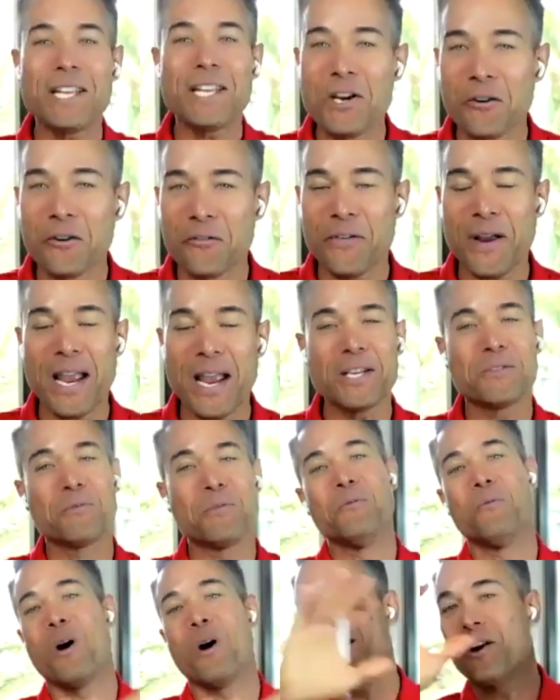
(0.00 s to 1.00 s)
your face. We
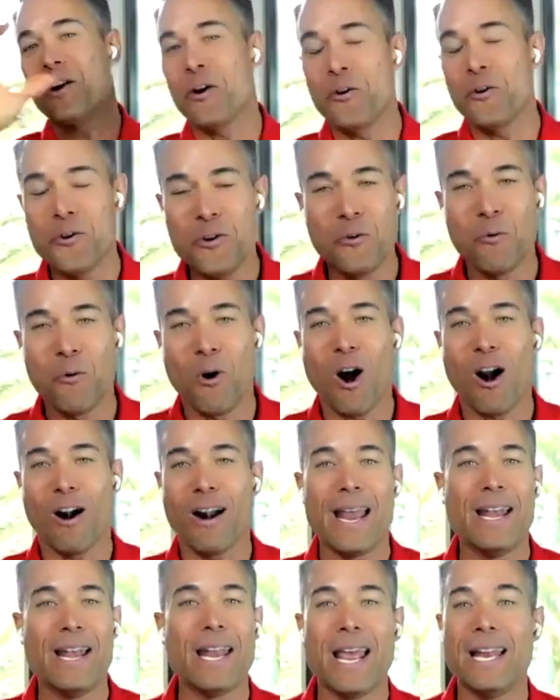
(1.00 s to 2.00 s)
want to know who you are,
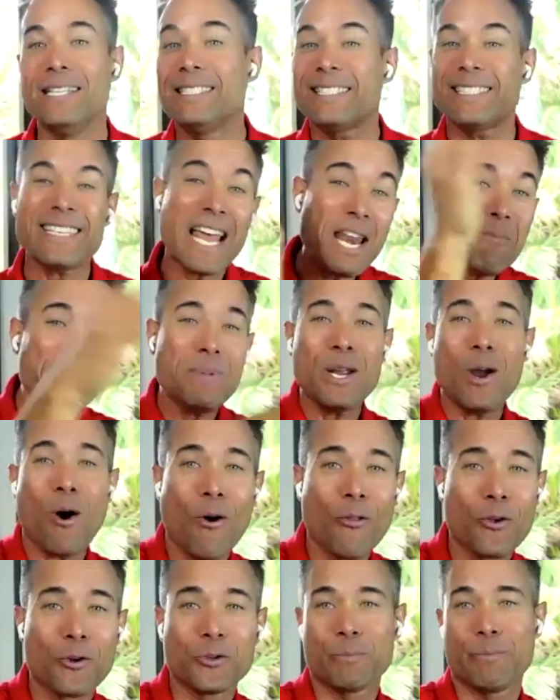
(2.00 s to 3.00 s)
and send me
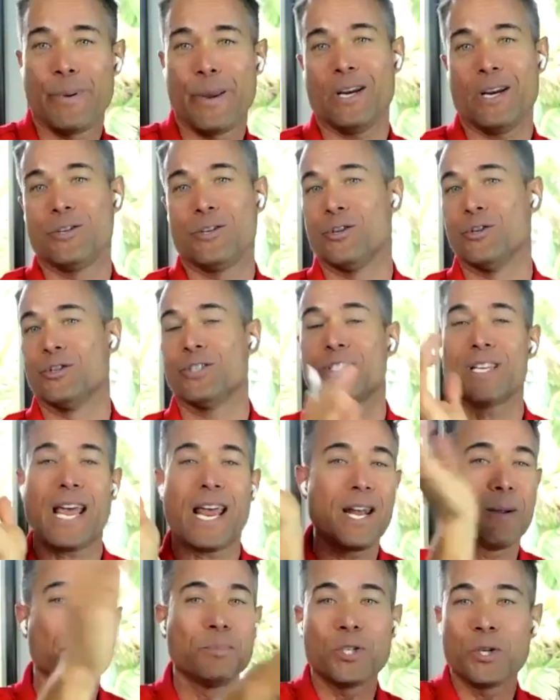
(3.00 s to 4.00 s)
all those pictures.
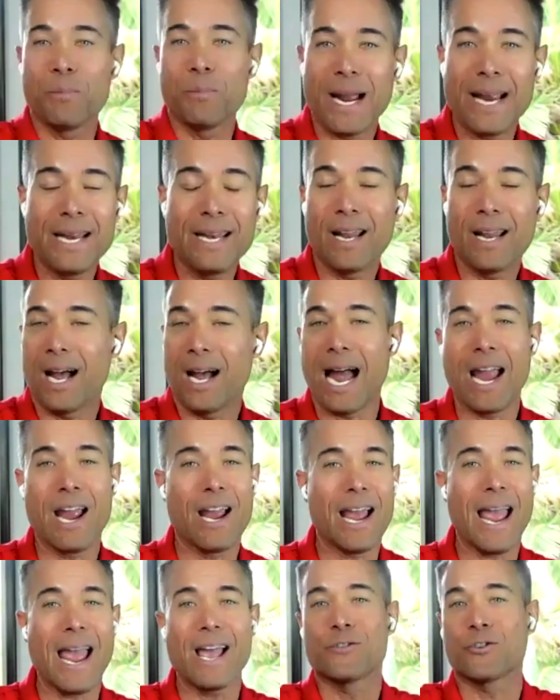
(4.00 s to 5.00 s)
Send them to my, I
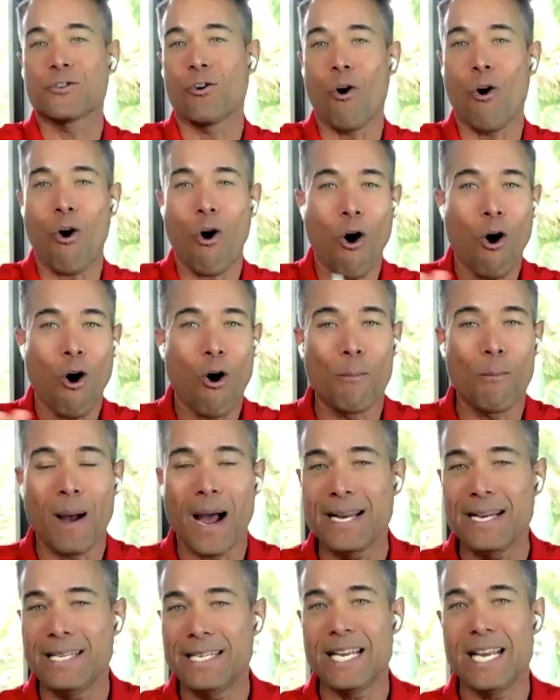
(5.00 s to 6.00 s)
answer all
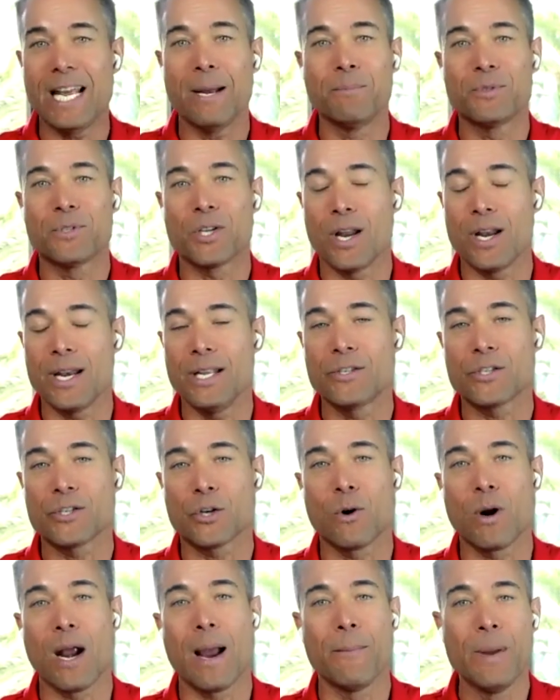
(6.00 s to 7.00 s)
my DMs on
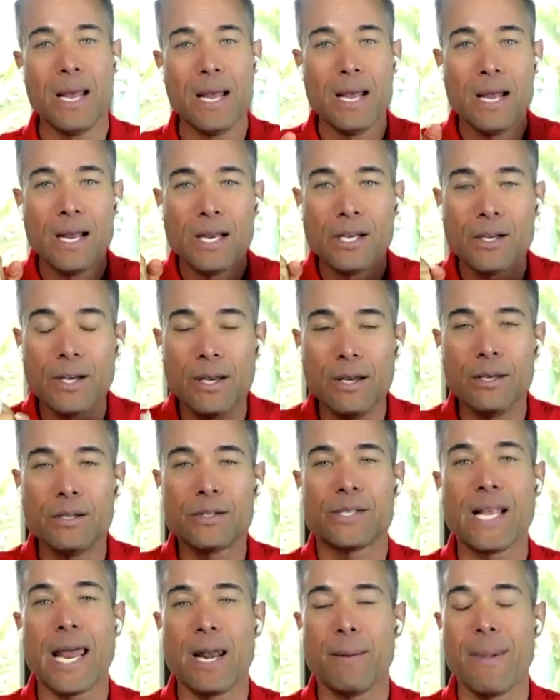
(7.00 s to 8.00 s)
Instagram.
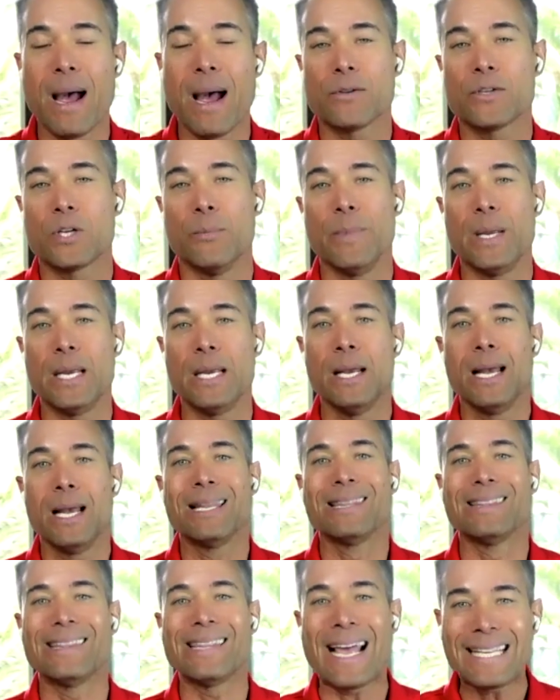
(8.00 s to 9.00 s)
Send them out to me.
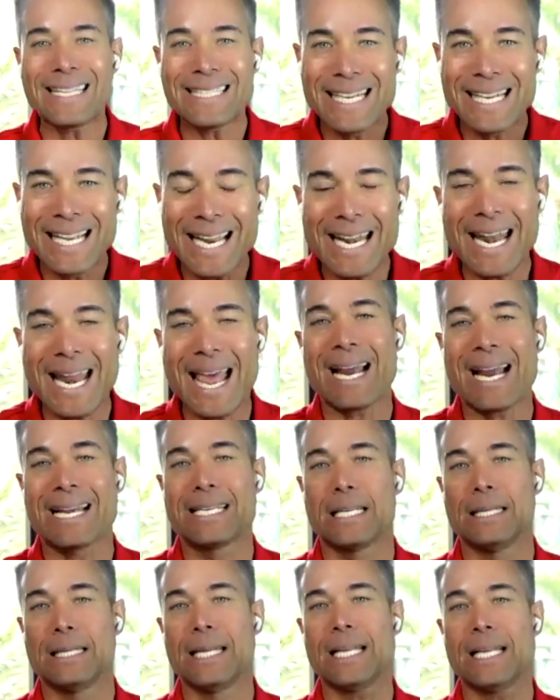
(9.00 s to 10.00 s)
Let's
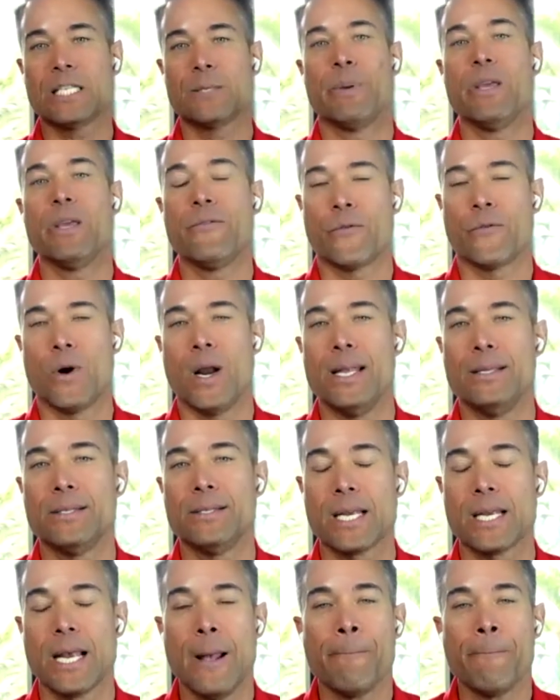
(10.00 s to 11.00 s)
connect. Let's be
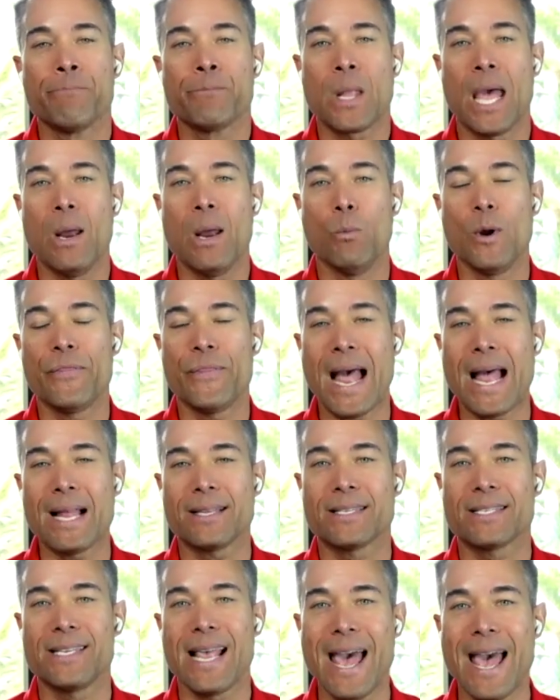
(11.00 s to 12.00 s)
friends. And with that
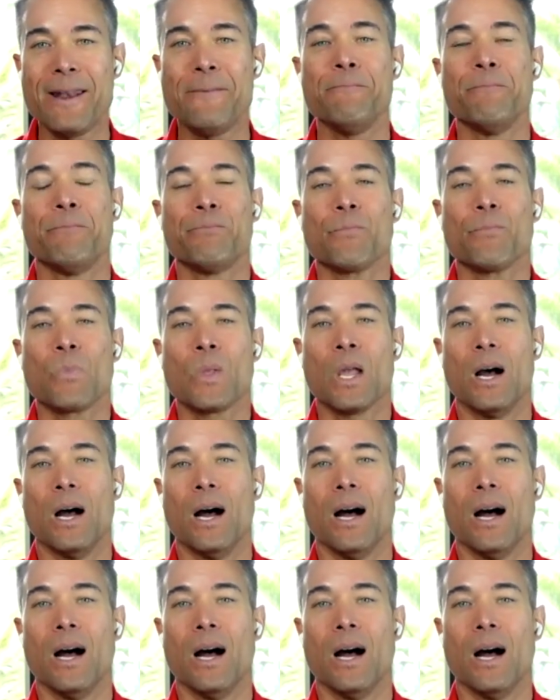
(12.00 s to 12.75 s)
said, you